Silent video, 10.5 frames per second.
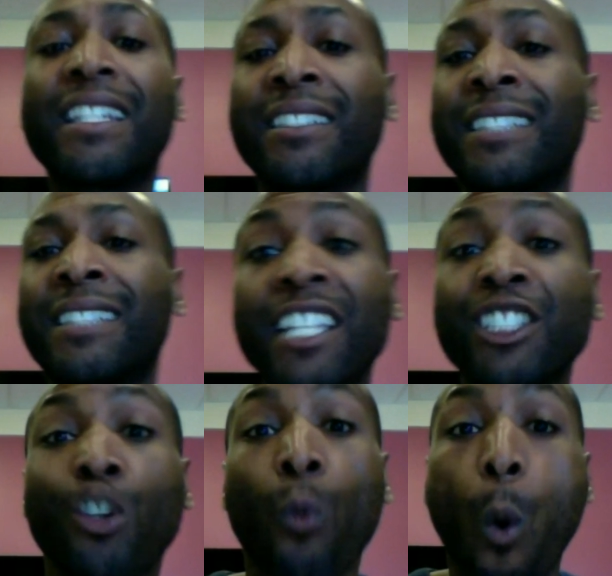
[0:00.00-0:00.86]
test
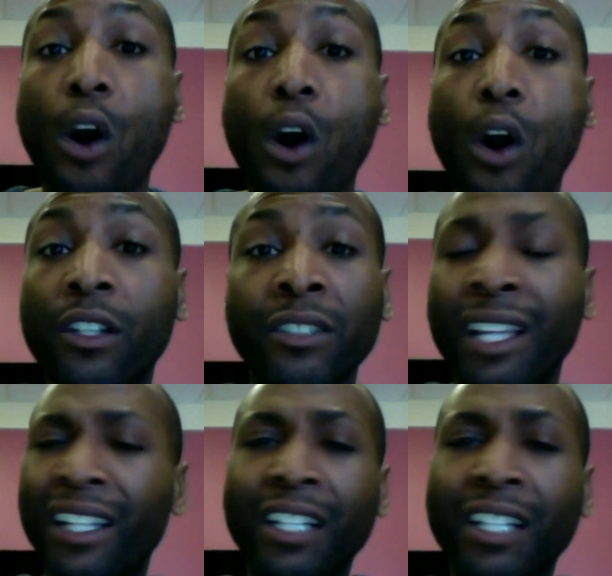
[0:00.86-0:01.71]
the waters,
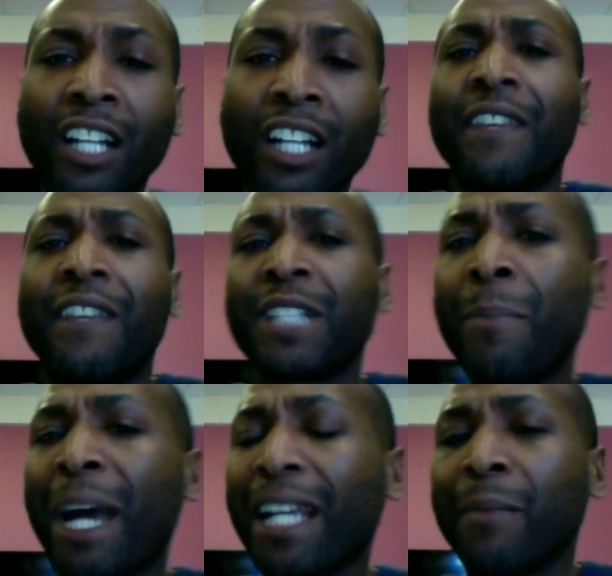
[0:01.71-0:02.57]
because if
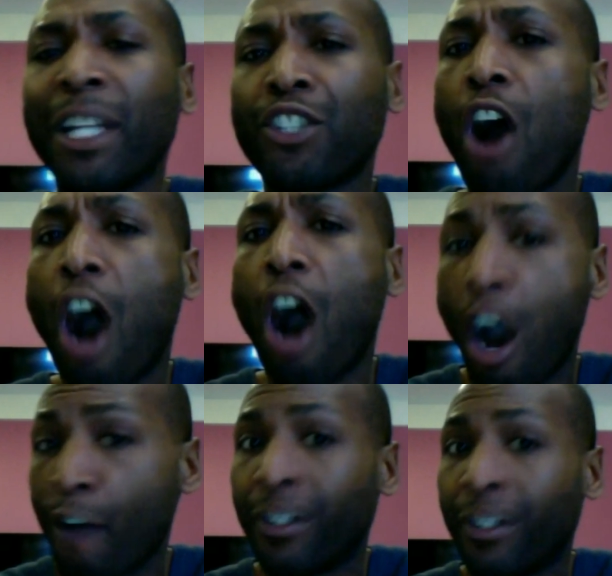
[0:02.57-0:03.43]
somebody makes you an
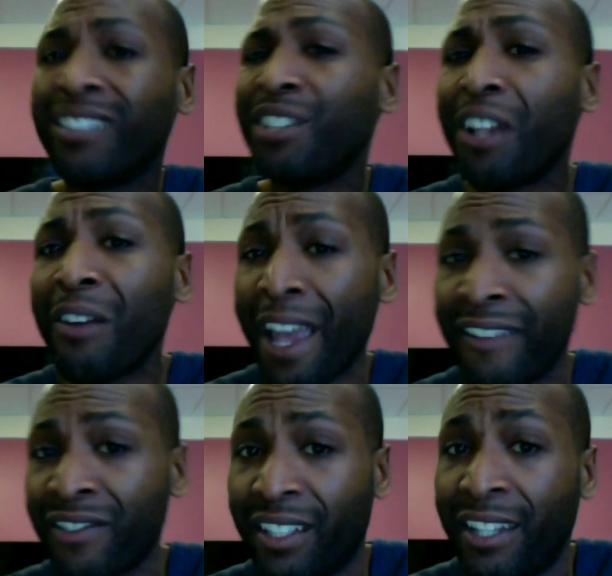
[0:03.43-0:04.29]
offer, you don't have
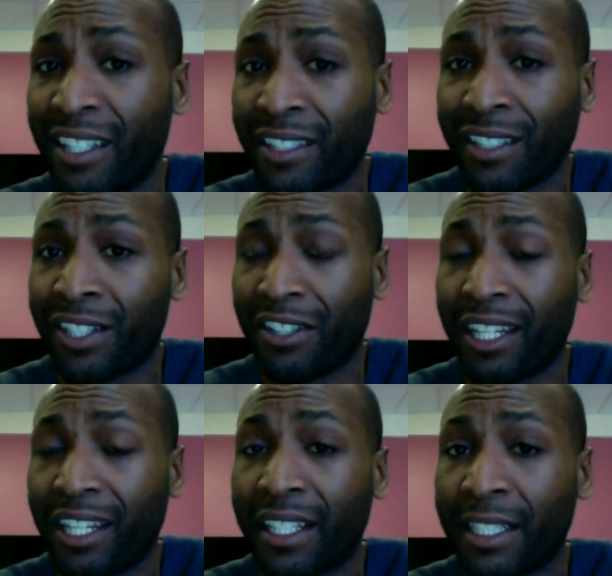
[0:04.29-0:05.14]
to necessarily
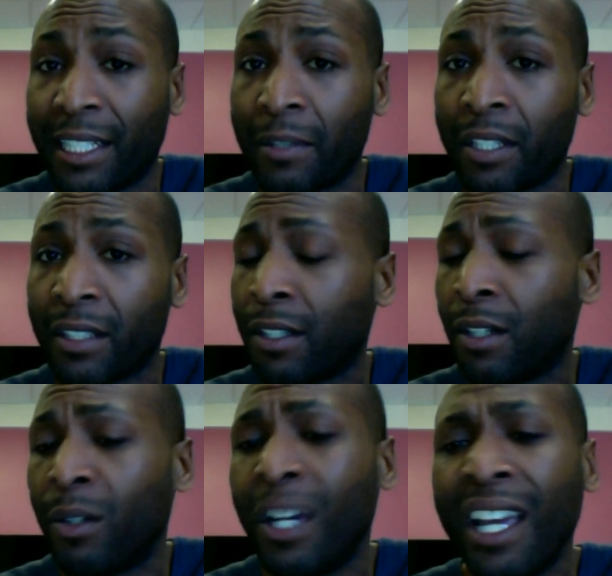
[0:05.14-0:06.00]
accept it.
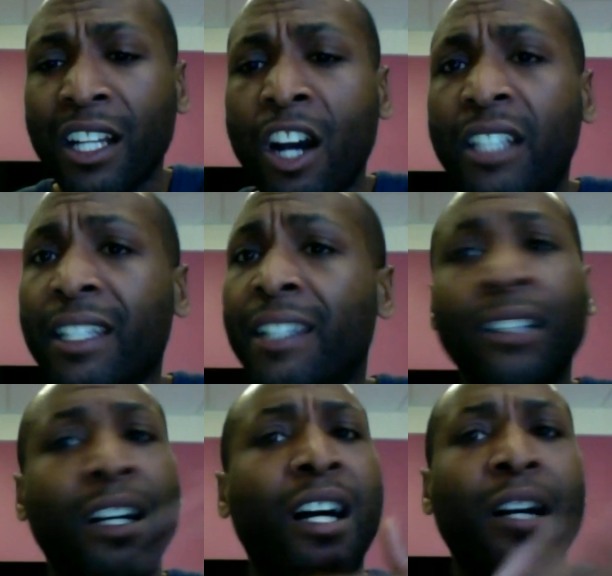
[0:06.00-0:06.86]
So go on and
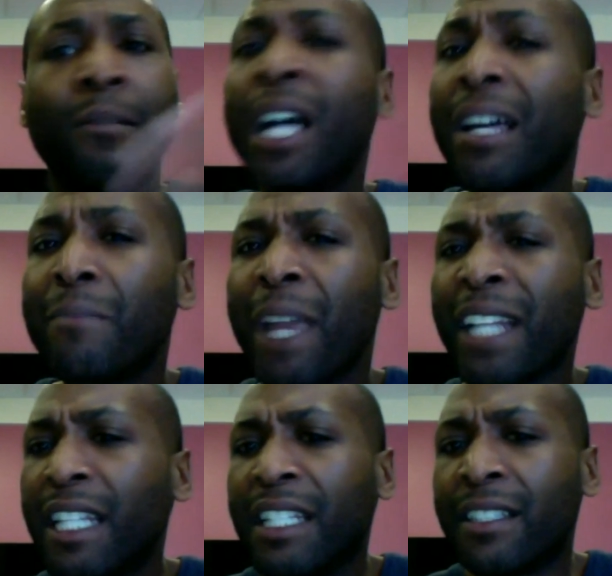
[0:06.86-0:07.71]

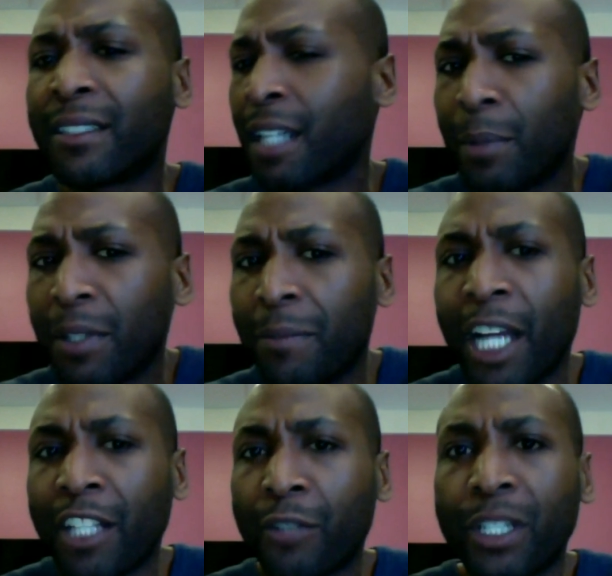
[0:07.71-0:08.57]
make these couple of
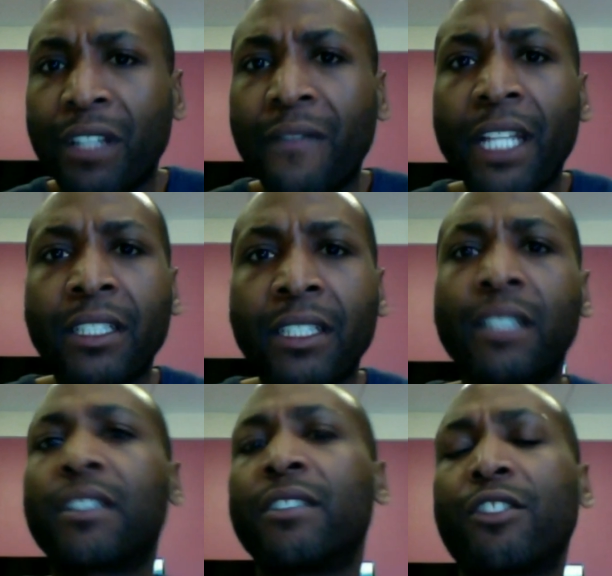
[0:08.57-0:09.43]
minor
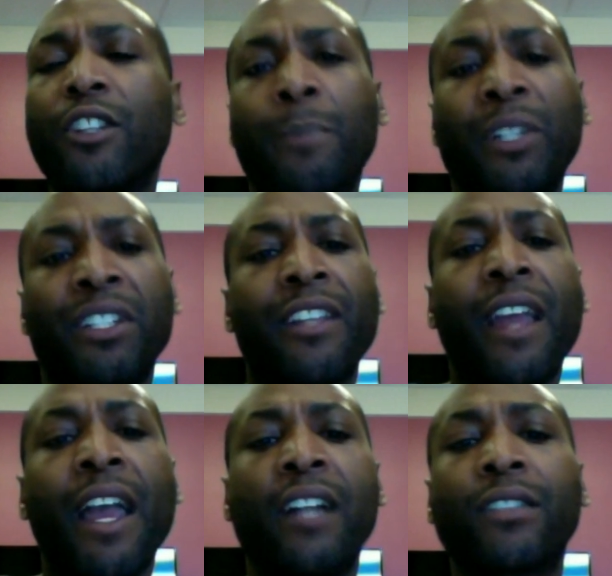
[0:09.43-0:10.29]
renovations and start putting your
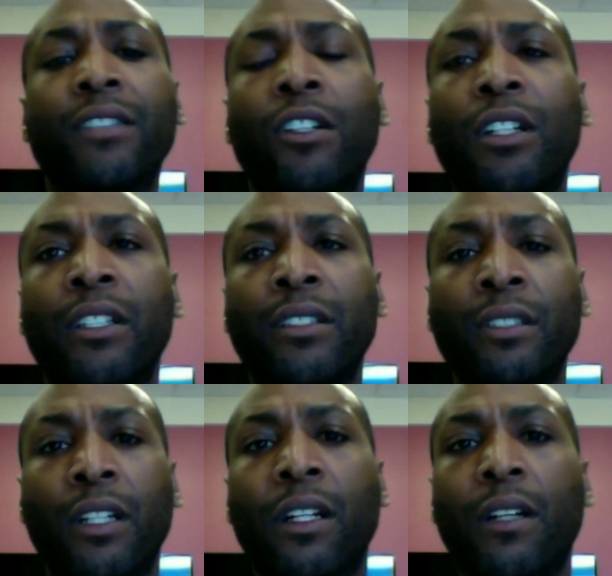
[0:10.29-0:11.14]
house on
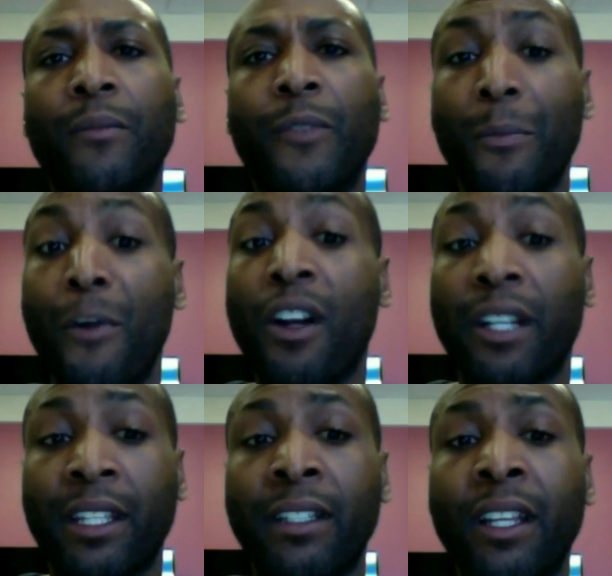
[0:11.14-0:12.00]
the
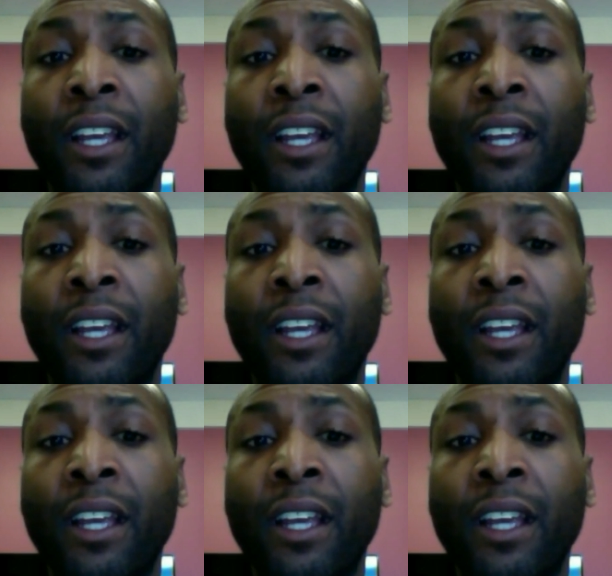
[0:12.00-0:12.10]
market.